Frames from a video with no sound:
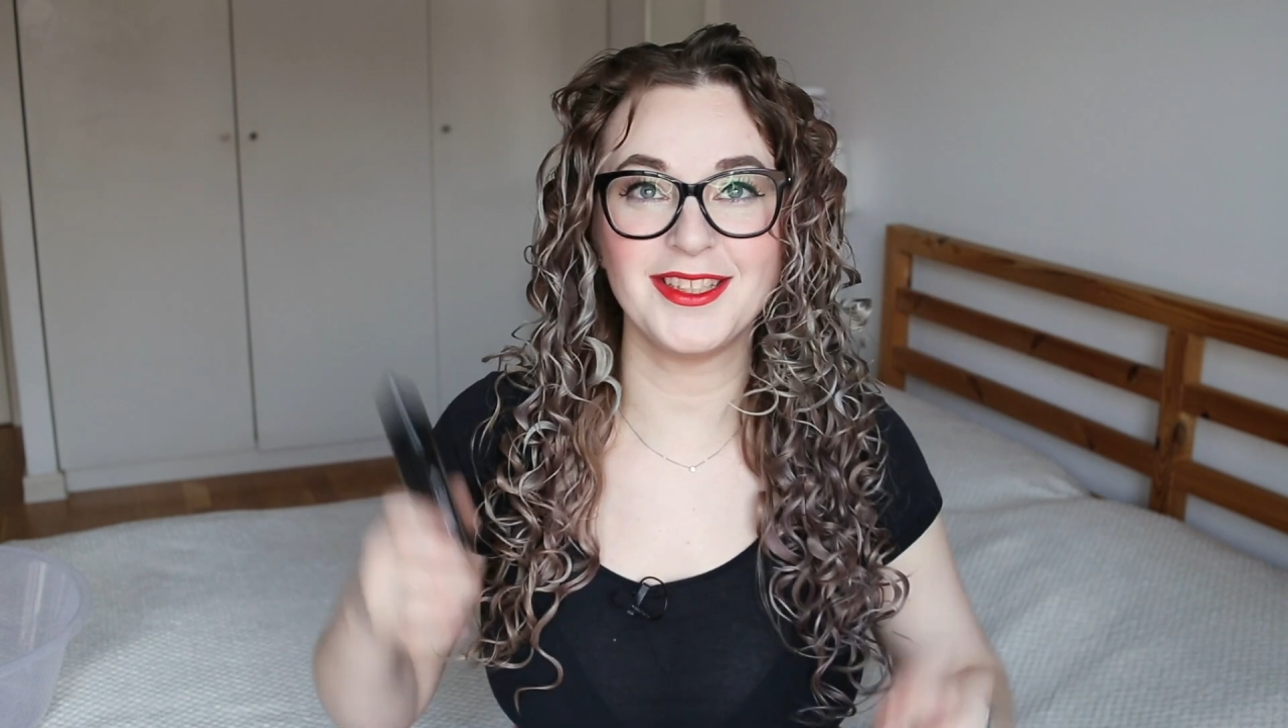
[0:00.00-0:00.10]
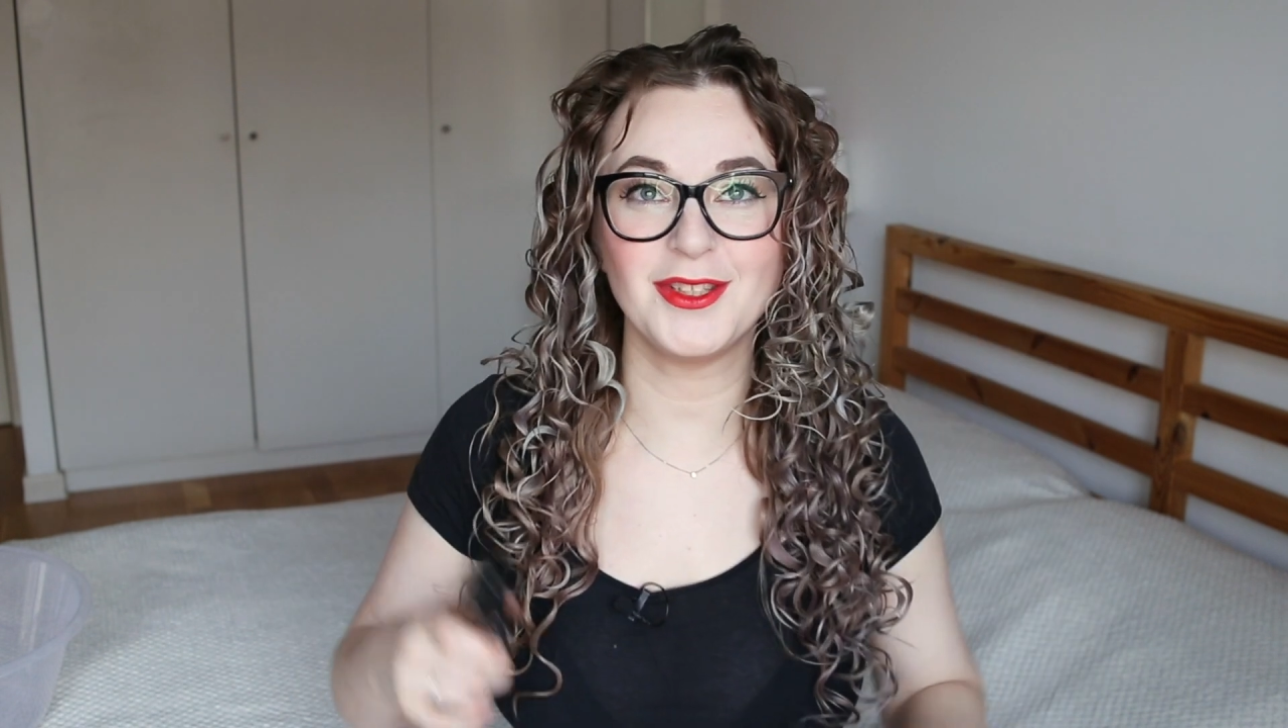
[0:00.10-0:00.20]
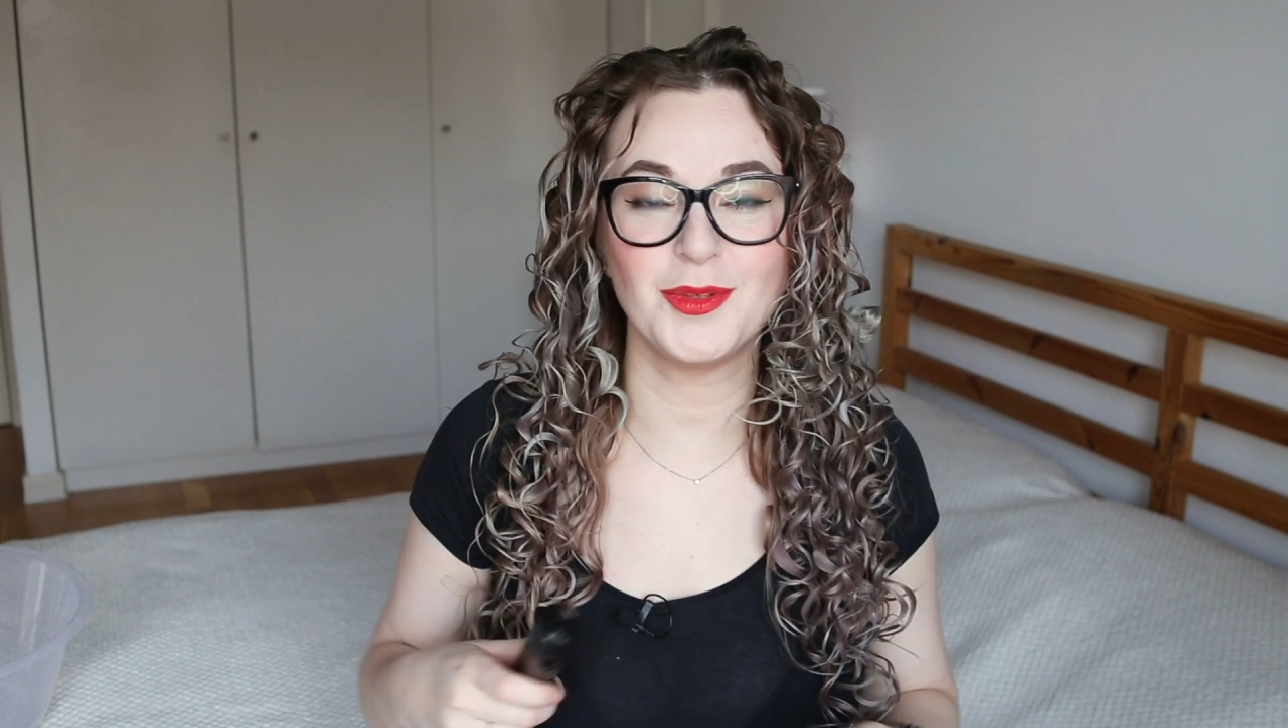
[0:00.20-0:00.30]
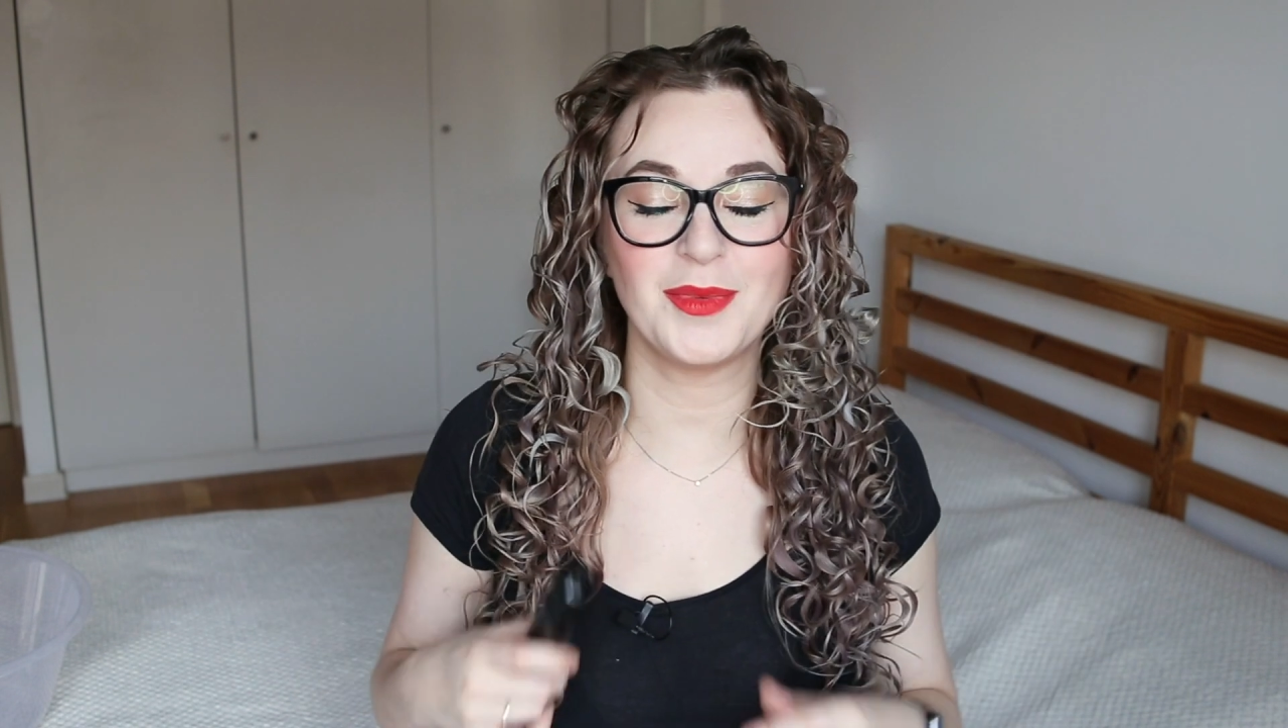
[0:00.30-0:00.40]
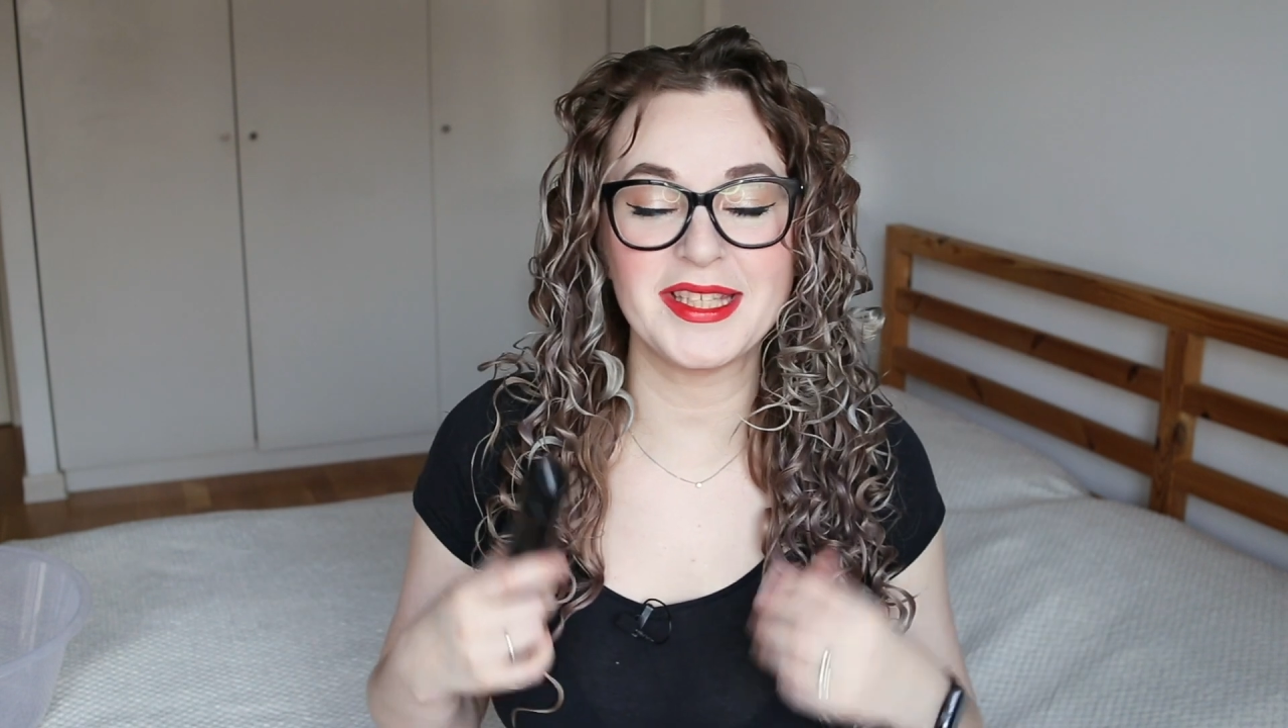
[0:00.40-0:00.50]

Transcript: into my